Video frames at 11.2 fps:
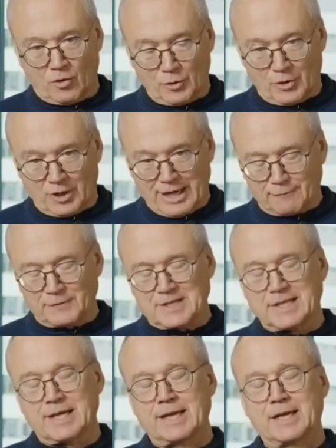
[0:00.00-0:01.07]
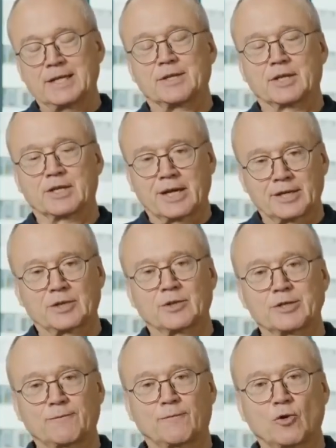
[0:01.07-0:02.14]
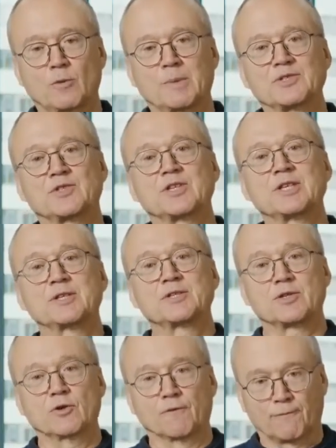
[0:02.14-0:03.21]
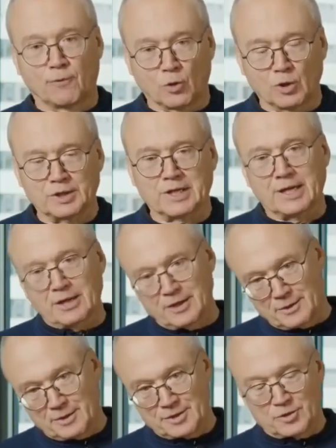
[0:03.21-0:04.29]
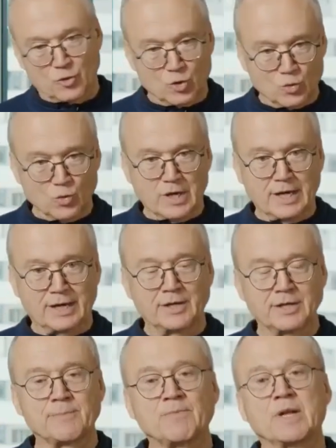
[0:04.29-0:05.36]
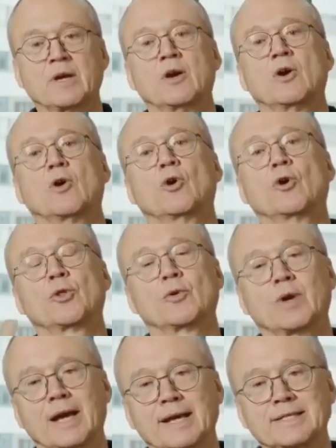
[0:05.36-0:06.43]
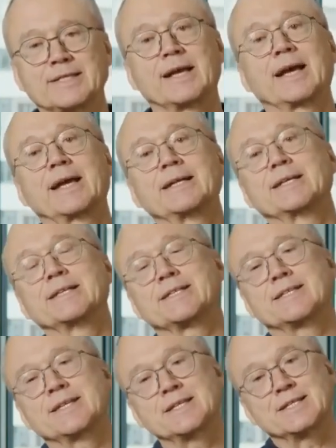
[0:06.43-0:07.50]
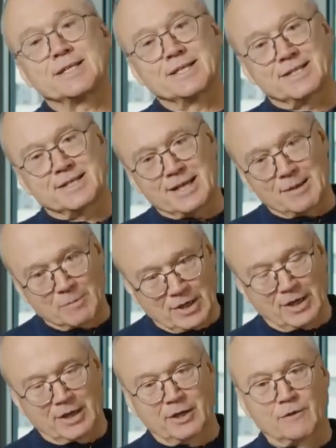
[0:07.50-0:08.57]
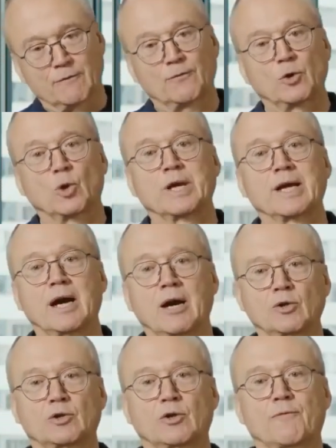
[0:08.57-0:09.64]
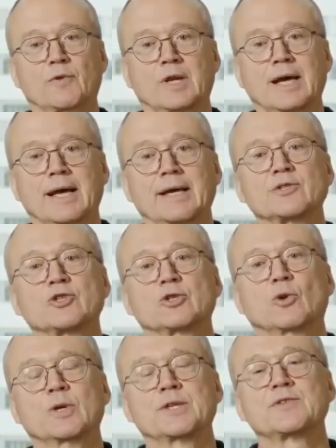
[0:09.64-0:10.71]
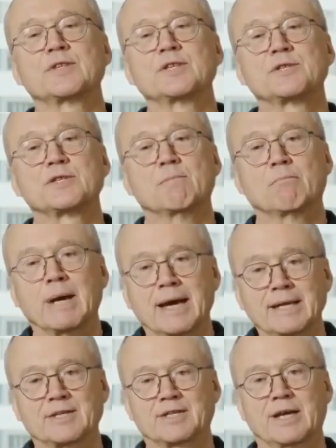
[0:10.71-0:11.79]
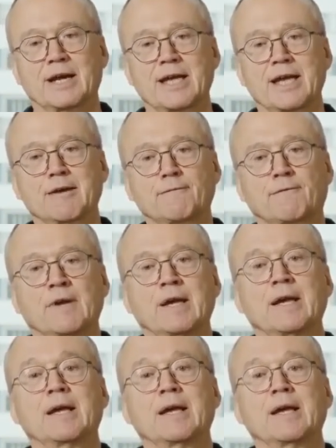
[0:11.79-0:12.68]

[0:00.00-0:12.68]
on the left side, the current transformer sees a fault current, this through current. On the right side, it sees the same current flowing out of the line, so it sees minus IF.